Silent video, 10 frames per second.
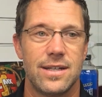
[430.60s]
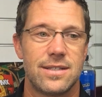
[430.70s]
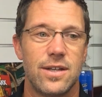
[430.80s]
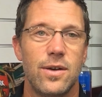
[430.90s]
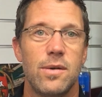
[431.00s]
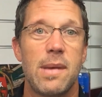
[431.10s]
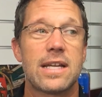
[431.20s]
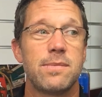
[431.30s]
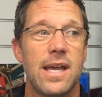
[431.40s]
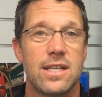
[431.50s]
So
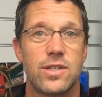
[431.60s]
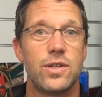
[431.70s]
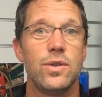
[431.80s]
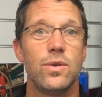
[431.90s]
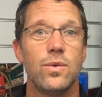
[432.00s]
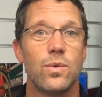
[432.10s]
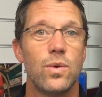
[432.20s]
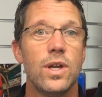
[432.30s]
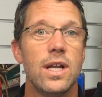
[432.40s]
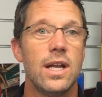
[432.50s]
Maxima has 2
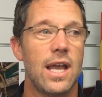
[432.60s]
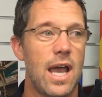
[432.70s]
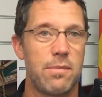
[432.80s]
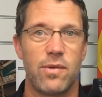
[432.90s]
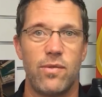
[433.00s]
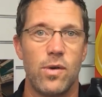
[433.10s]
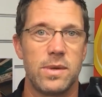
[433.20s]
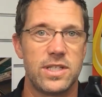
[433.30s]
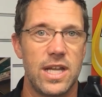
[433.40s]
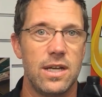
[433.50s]
really high
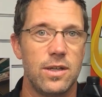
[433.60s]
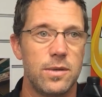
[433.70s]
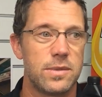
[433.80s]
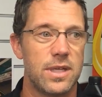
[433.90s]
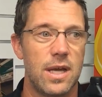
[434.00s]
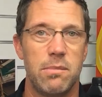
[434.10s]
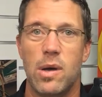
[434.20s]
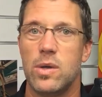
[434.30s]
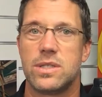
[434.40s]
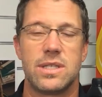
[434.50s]
performing chain lubes.
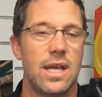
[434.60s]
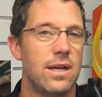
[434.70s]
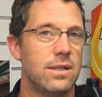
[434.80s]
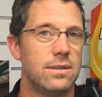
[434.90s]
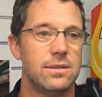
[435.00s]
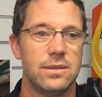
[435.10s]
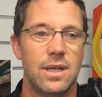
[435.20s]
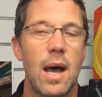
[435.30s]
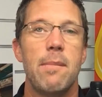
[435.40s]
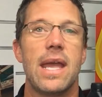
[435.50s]
Both sell
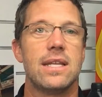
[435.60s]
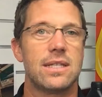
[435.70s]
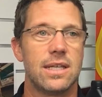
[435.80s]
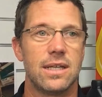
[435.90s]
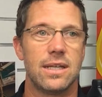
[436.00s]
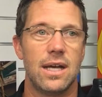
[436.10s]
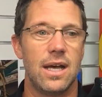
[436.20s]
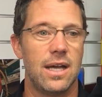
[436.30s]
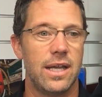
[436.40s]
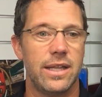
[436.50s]
amazing
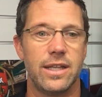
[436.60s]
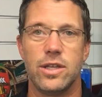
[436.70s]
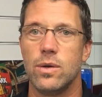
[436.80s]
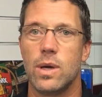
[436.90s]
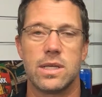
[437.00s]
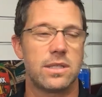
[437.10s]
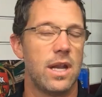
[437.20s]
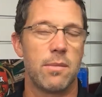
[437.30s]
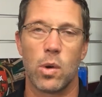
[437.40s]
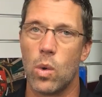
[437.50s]
in the US,
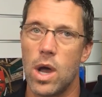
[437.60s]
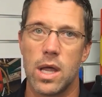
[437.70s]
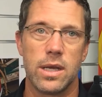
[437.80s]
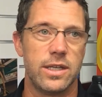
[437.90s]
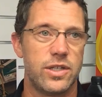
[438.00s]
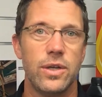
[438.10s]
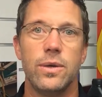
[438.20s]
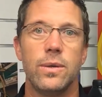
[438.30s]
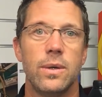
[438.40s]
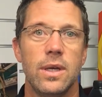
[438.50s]
#1 and
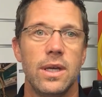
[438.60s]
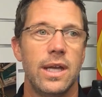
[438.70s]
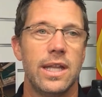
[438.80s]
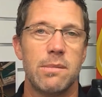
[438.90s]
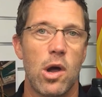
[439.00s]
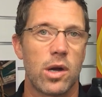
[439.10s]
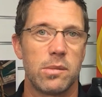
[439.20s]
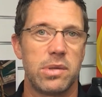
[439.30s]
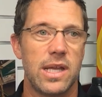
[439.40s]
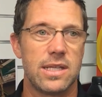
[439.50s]
2 in the
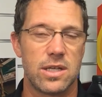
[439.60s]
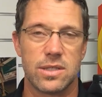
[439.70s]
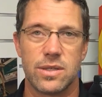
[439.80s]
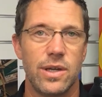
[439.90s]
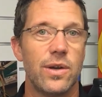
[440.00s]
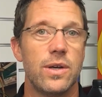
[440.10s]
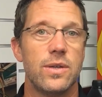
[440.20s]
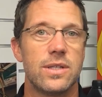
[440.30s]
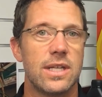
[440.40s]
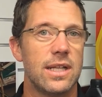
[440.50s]
marketplace. Also here in
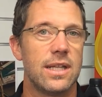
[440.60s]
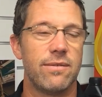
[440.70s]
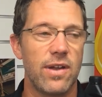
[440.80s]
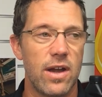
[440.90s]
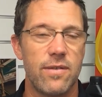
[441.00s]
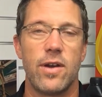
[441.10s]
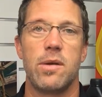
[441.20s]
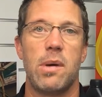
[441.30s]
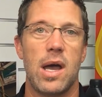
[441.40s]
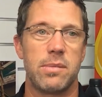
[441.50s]
New Zealand, very,
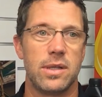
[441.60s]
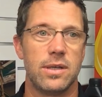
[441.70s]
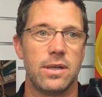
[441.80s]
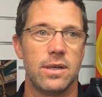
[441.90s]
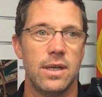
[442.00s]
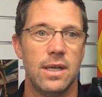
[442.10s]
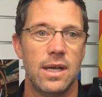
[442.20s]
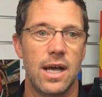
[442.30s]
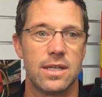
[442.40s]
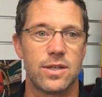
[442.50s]
very popular.
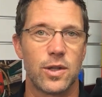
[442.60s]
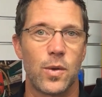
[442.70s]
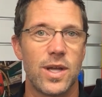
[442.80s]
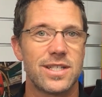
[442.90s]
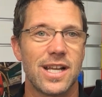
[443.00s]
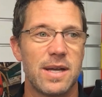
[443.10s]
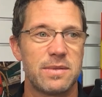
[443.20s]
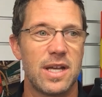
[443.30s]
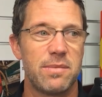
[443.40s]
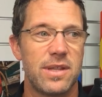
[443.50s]
So the question
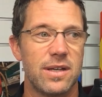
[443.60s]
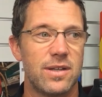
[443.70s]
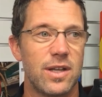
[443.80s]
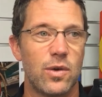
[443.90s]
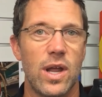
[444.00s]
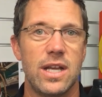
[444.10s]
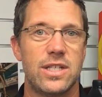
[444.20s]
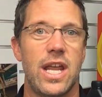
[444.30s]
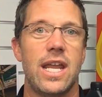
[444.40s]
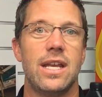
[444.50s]
comes up, the great
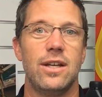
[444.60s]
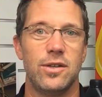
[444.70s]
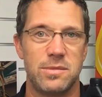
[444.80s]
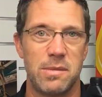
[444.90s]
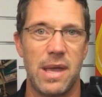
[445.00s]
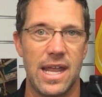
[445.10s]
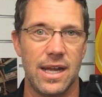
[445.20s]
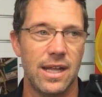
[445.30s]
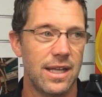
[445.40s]
chain lube debate: